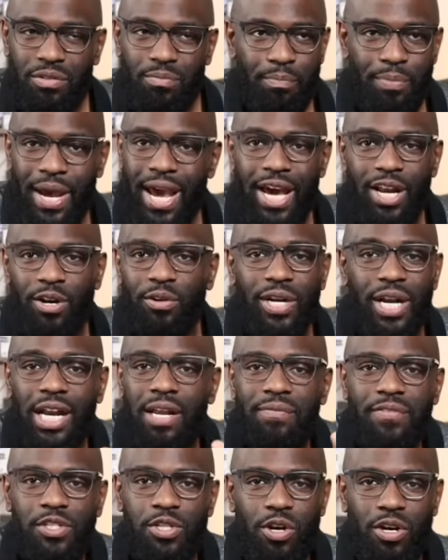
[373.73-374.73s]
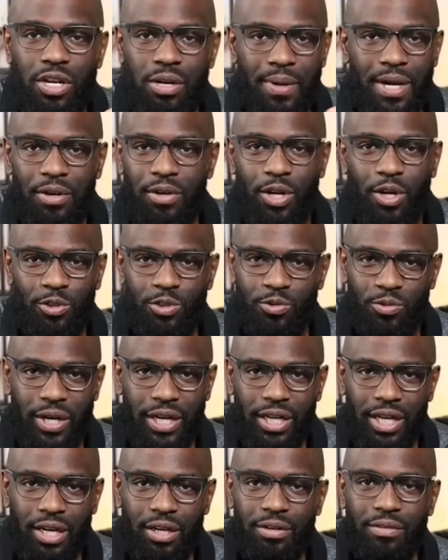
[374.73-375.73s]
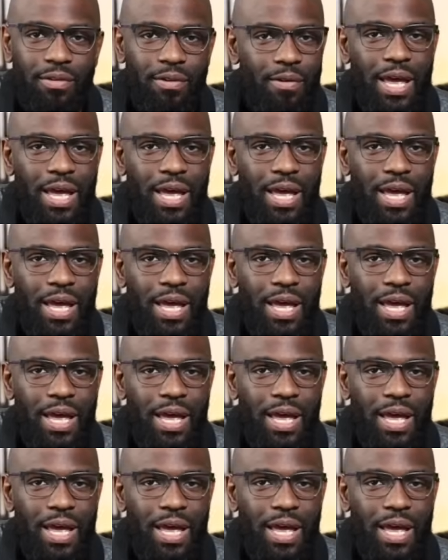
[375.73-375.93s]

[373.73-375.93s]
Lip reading: pattern. Not even talking about notes right now.